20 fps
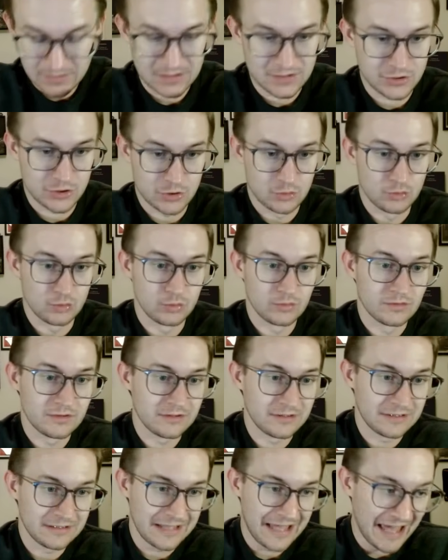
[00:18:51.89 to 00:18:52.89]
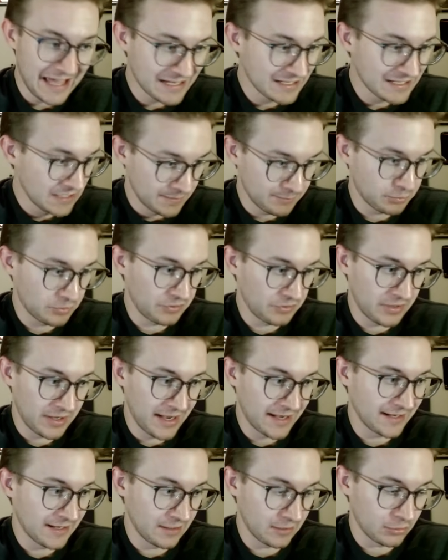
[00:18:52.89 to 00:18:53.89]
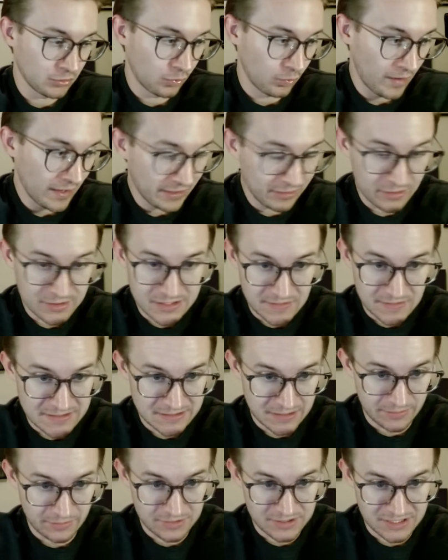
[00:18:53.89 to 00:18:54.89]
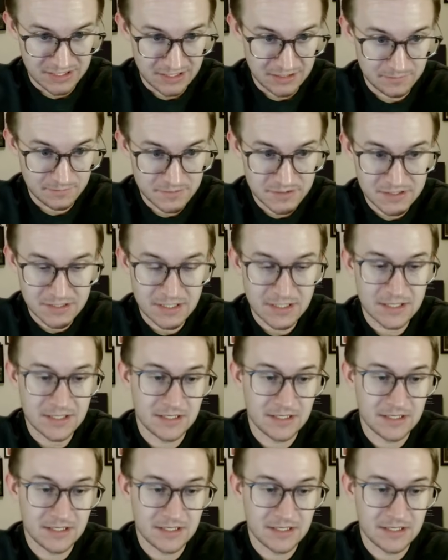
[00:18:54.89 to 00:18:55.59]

to end up with an identical record to these other teams.